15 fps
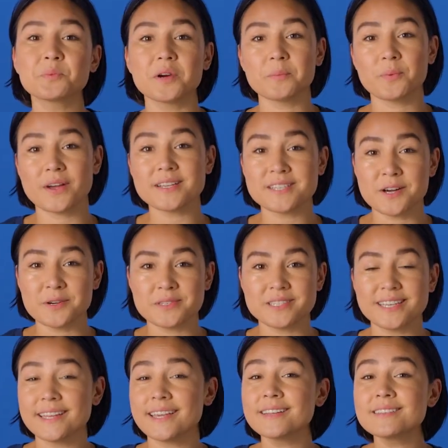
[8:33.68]
WordPress
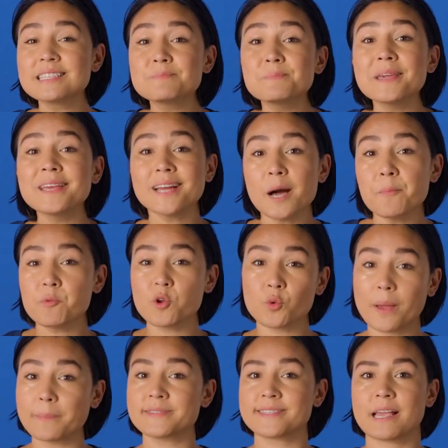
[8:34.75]
hosting can speed up your
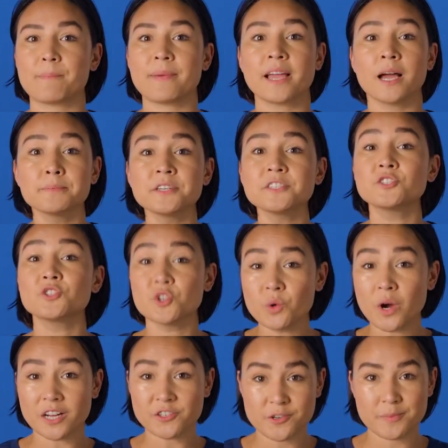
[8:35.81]
website by up to
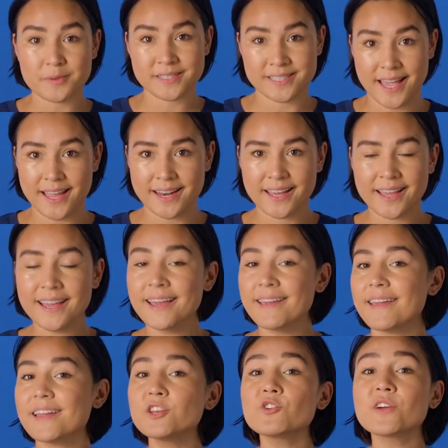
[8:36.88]
200%,
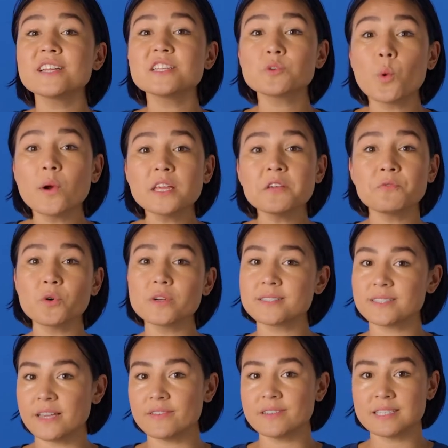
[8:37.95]
and you'll get 24
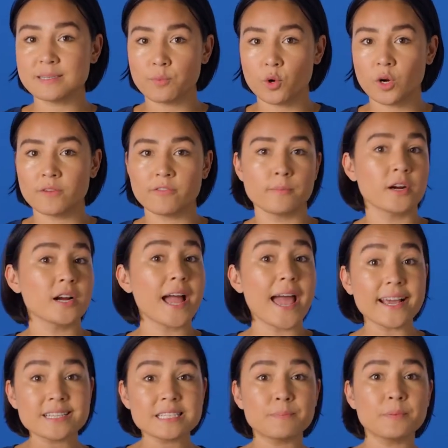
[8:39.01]
7 support from our
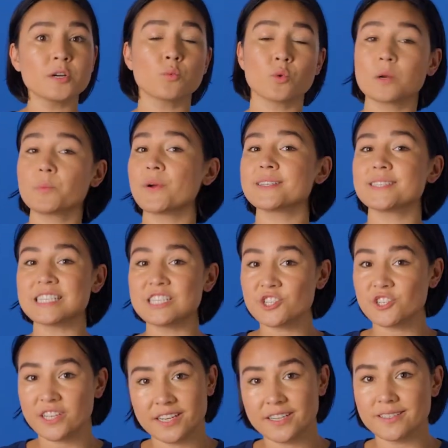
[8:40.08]
expert WordPress
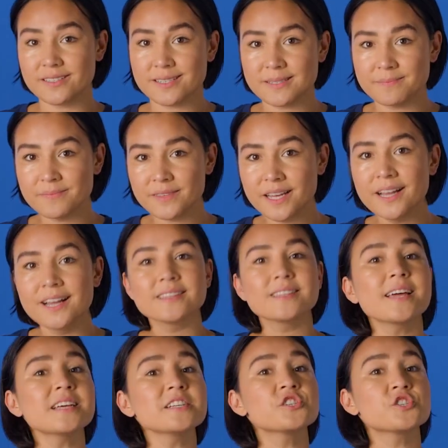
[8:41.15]
engineers.
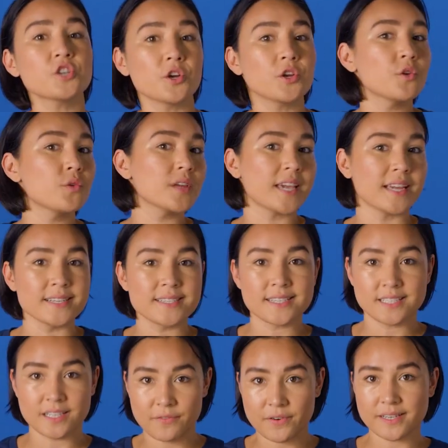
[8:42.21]
Let us show you the Kinsta
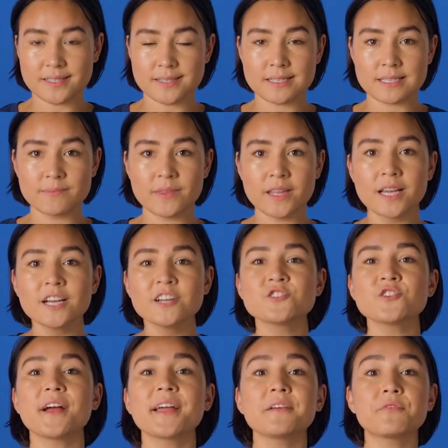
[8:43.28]
difference.
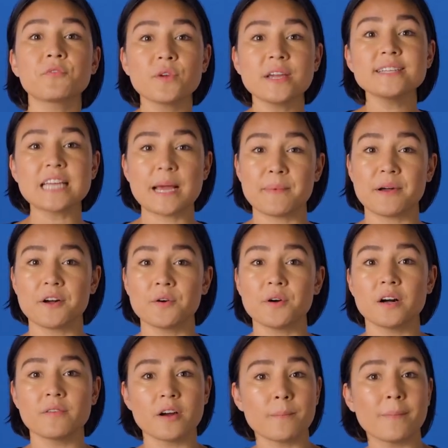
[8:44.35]
Try a free demo
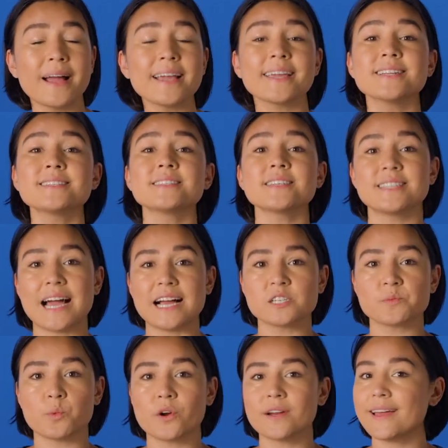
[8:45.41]
of our My Kinsta
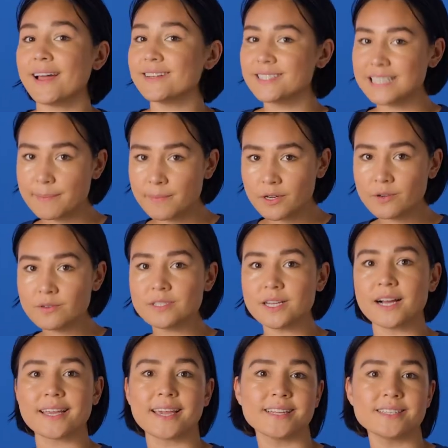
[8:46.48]
dashboard at
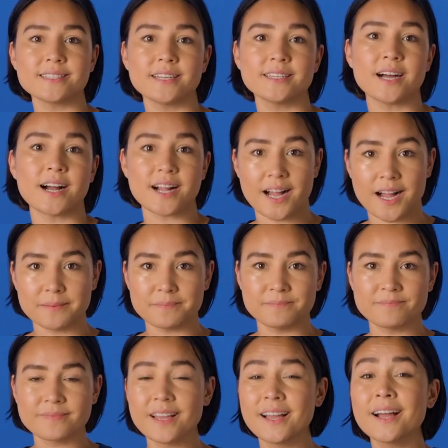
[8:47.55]
demo.kinsta.com.
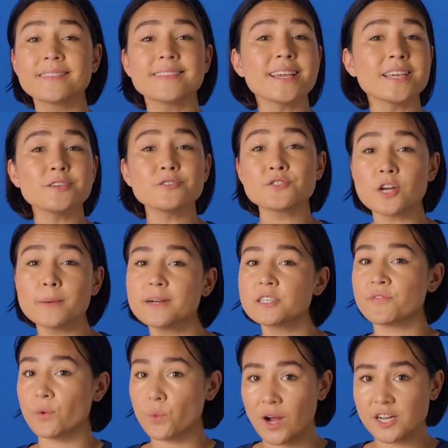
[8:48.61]
Thank you so much
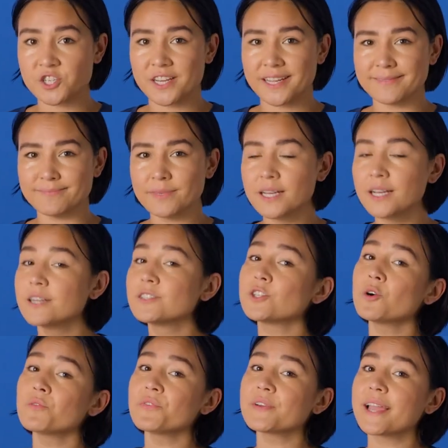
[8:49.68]
for watching.
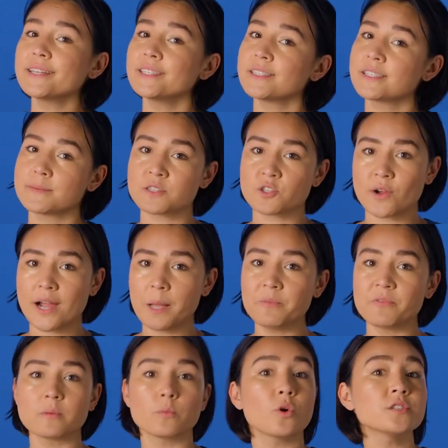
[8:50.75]
Don't forget to subscribe
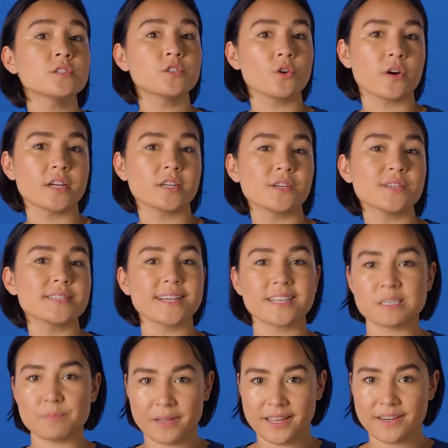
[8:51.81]
for more tutorials,
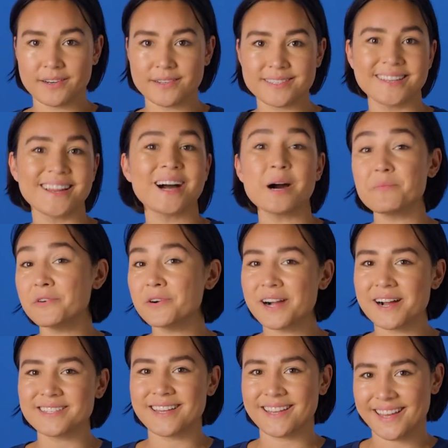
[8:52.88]
explainers, and helpful
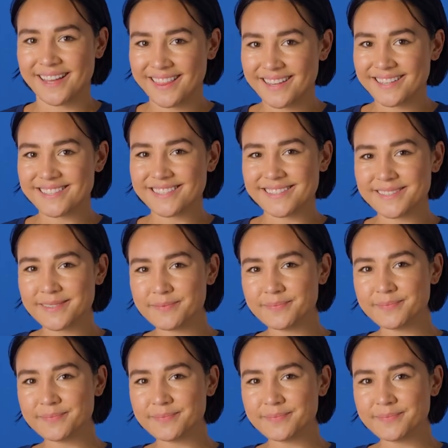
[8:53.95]
content like this.